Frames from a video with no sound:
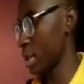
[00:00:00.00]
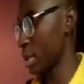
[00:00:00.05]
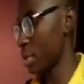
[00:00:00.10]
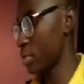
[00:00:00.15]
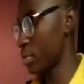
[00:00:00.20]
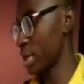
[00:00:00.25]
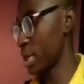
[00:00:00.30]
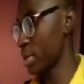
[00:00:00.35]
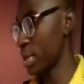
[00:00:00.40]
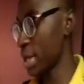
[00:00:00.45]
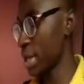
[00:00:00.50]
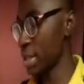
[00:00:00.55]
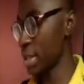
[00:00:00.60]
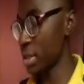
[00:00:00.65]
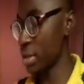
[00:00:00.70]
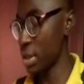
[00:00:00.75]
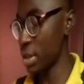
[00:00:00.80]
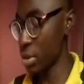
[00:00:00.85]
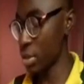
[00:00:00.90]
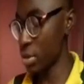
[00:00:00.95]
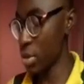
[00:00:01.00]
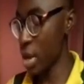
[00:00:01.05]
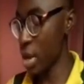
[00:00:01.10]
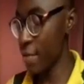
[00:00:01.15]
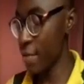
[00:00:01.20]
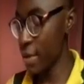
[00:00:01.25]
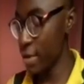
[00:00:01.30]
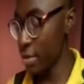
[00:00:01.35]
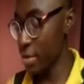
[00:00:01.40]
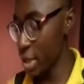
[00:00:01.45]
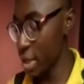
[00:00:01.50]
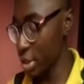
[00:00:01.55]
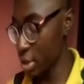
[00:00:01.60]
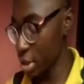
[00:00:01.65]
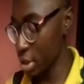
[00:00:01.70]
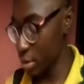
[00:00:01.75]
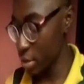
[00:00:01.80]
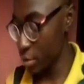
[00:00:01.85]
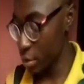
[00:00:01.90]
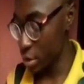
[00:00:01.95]
question that does not have any
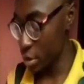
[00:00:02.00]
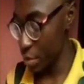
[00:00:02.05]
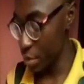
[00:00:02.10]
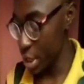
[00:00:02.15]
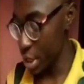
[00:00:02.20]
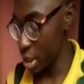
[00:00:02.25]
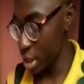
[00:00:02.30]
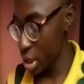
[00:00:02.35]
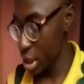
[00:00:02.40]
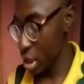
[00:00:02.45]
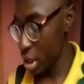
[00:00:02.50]
relationship with mean,